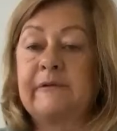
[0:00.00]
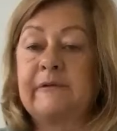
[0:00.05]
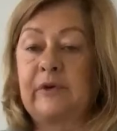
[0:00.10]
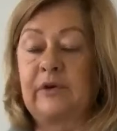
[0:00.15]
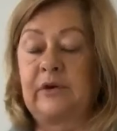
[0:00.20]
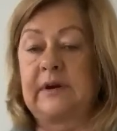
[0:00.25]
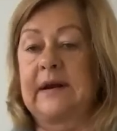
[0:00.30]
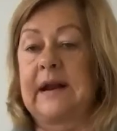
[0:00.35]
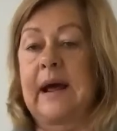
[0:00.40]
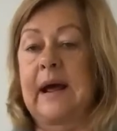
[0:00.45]

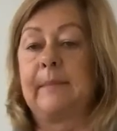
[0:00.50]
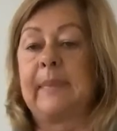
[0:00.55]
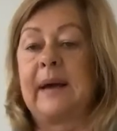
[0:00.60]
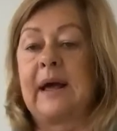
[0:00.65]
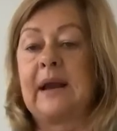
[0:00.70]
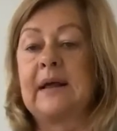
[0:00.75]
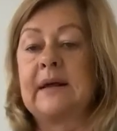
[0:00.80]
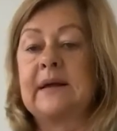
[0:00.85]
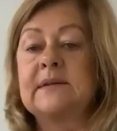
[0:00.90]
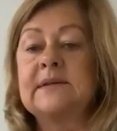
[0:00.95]
food in our
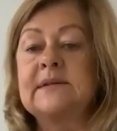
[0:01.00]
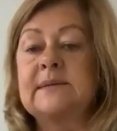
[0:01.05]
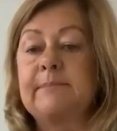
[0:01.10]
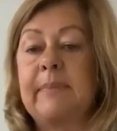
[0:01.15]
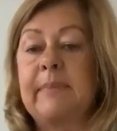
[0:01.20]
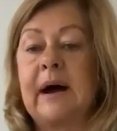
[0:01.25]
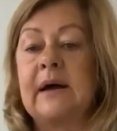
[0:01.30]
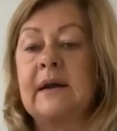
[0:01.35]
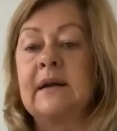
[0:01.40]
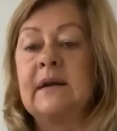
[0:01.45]
bellies,
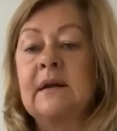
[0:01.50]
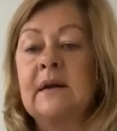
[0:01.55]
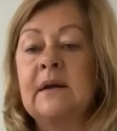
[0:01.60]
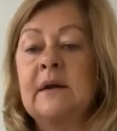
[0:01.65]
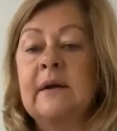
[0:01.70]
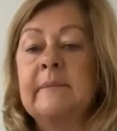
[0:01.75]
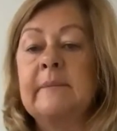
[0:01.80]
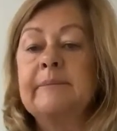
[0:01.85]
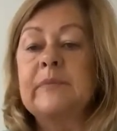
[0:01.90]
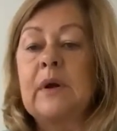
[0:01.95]
but
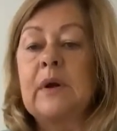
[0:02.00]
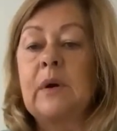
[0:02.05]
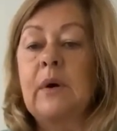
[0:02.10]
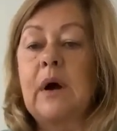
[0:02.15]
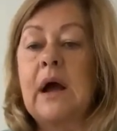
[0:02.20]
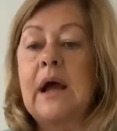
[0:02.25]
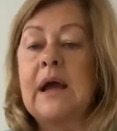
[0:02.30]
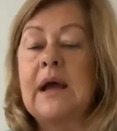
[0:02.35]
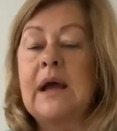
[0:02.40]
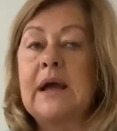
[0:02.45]

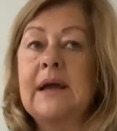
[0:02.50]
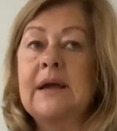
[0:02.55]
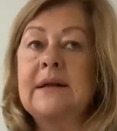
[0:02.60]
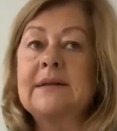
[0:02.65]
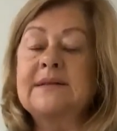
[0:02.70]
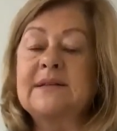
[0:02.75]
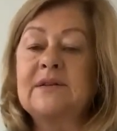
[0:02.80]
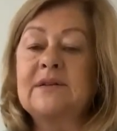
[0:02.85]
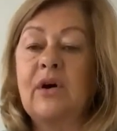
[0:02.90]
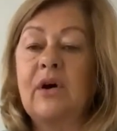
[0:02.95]

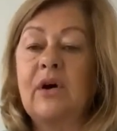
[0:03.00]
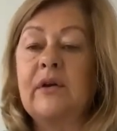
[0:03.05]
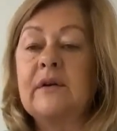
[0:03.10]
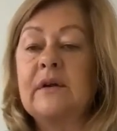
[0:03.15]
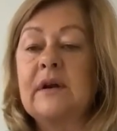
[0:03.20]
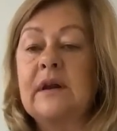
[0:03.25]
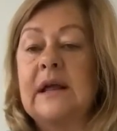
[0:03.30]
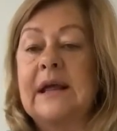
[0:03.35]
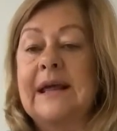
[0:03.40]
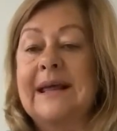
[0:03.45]
it's
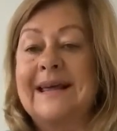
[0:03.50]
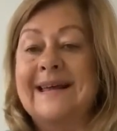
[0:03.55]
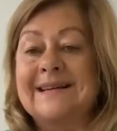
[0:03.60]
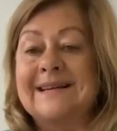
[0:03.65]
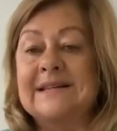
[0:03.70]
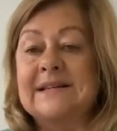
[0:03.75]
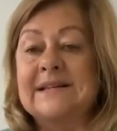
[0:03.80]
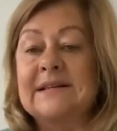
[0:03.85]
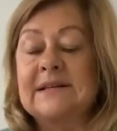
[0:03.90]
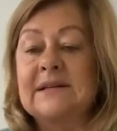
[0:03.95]
not
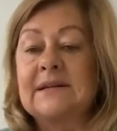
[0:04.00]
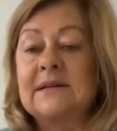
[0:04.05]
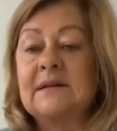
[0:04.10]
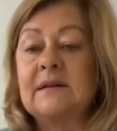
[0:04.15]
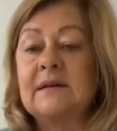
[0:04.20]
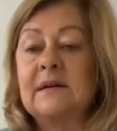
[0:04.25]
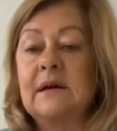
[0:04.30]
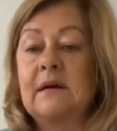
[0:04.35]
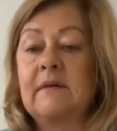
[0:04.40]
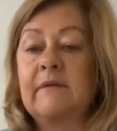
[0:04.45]
it
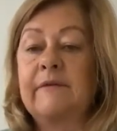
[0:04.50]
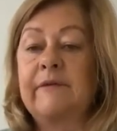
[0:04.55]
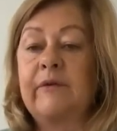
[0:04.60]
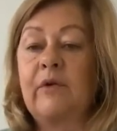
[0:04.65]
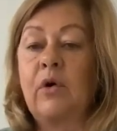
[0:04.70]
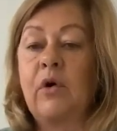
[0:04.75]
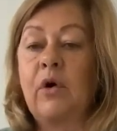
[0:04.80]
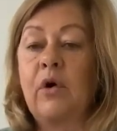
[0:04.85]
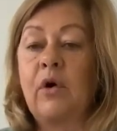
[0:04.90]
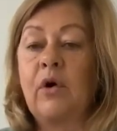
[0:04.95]

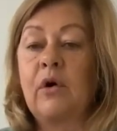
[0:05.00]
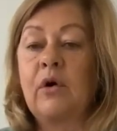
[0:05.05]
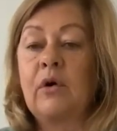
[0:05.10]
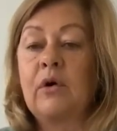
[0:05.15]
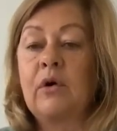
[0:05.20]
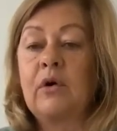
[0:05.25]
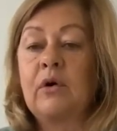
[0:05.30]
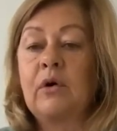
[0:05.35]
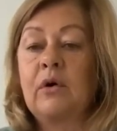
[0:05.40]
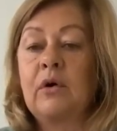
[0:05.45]
for
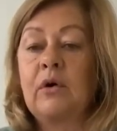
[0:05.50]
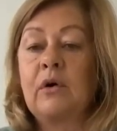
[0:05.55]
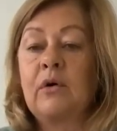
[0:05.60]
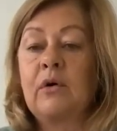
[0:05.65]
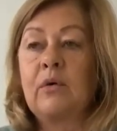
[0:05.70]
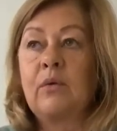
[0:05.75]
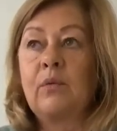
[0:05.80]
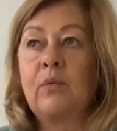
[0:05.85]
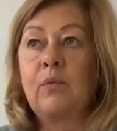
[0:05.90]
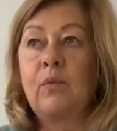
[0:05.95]

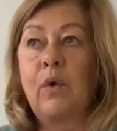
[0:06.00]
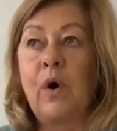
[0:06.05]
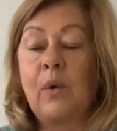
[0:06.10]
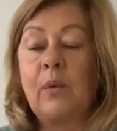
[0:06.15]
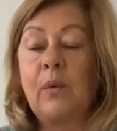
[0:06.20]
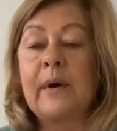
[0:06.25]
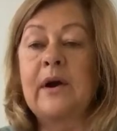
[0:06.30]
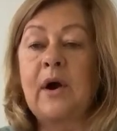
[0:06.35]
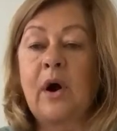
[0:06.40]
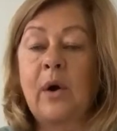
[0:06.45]
what
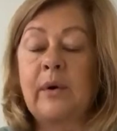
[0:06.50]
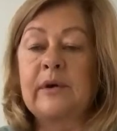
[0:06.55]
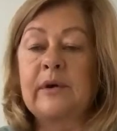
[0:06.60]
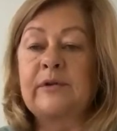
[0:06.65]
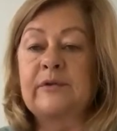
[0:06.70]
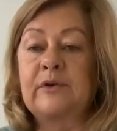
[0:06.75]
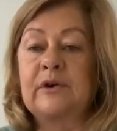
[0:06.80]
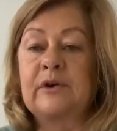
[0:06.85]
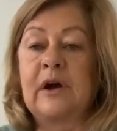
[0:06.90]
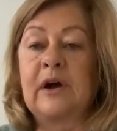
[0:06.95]
we're going
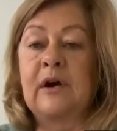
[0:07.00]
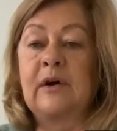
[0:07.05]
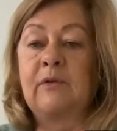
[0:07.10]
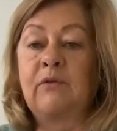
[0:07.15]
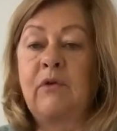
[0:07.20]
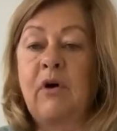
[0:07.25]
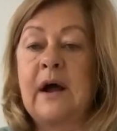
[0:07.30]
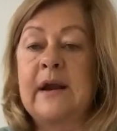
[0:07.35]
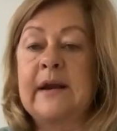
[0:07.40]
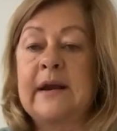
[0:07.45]
through
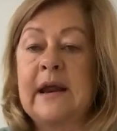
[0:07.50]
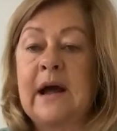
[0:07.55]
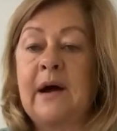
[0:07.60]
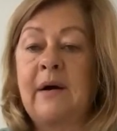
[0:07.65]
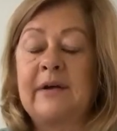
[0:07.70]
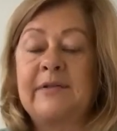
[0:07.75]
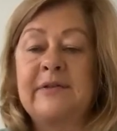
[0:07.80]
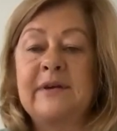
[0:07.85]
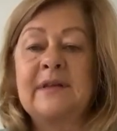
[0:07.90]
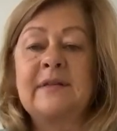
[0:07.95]
right
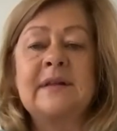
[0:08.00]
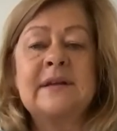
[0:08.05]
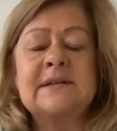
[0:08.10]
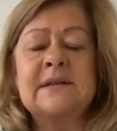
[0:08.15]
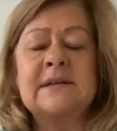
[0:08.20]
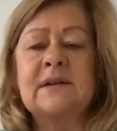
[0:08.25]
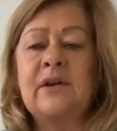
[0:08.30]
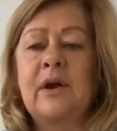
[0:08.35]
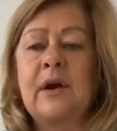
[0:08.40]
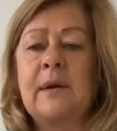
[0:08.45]
now. I think there's
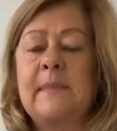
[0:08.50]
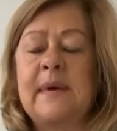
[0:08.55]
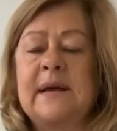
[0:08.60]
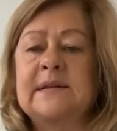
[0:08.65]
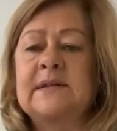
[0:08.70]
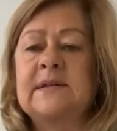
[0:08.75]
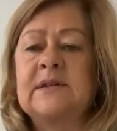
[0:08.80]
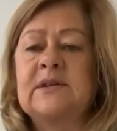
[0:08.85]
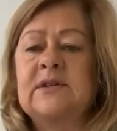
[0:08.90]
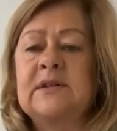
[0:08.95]
a lot of
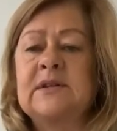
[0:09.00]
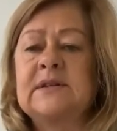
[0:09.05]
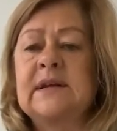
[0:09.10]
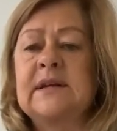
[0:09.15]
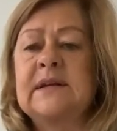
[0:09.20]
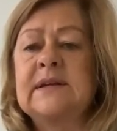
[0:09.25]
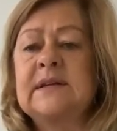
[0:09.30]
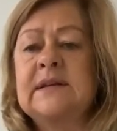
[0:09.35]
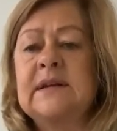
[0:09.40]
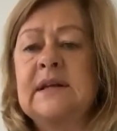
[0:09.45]
messages
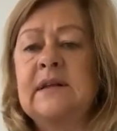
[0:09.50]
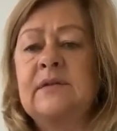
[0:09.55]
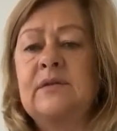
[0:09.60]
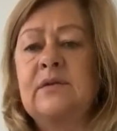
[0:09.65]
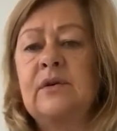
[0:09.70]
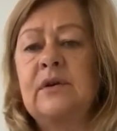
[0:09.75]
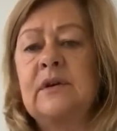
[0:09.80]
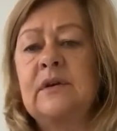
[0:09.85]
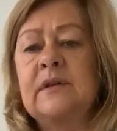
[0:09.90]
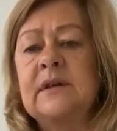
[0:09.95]
underneath
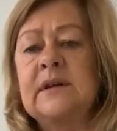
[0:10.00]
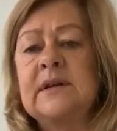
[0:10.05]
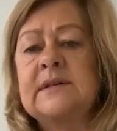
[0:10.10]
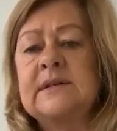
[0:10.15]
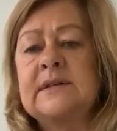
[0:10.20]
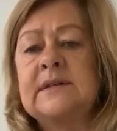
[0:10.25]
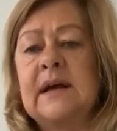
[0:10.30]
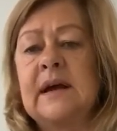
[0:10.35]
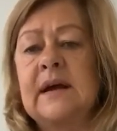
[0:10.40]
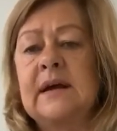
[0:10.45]
all of
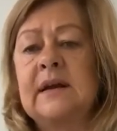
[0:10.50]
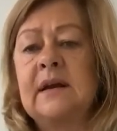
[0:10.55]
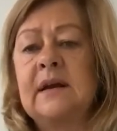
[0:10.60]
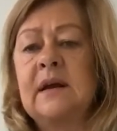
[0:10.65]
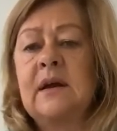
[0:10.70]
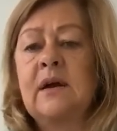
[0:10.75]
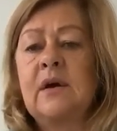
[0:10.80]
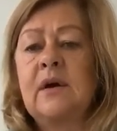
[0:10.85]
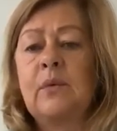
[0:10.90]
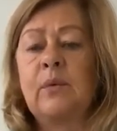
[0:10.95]
this that
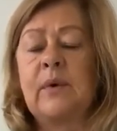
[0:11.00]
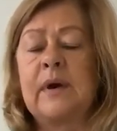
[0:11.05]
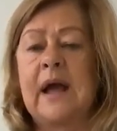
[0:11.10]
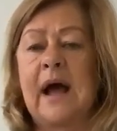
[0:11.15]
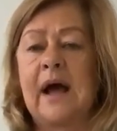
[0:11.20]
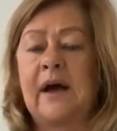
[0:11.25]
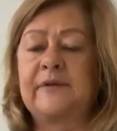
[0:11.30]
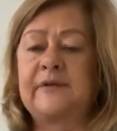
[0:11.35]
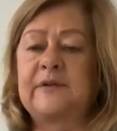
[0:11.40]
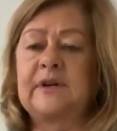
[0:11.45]
we
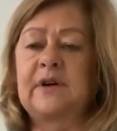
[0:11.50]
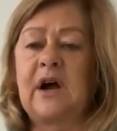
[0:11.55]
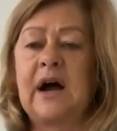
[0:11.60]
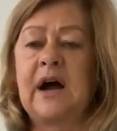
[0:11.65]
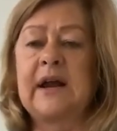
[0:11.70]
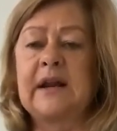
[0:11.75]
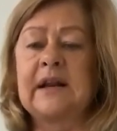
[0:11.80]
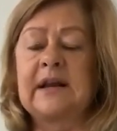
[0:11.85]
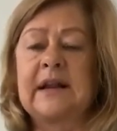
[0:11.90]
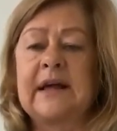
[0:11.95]
have to
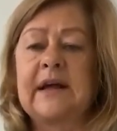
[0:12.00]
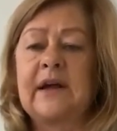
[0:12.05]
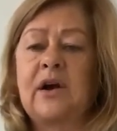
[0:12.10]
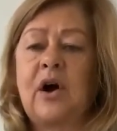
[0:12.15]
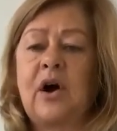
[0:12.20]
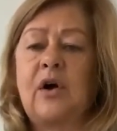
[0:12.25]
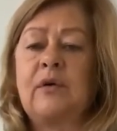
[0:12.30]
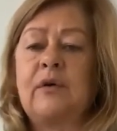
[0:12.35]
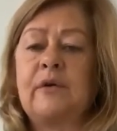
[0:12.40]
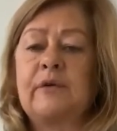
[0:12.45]
kind of let
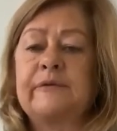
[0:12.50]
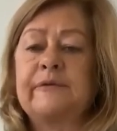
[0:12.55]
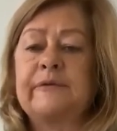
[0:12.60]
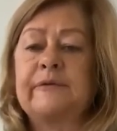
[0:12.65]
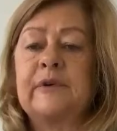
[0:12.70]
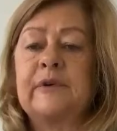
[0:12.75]
go of,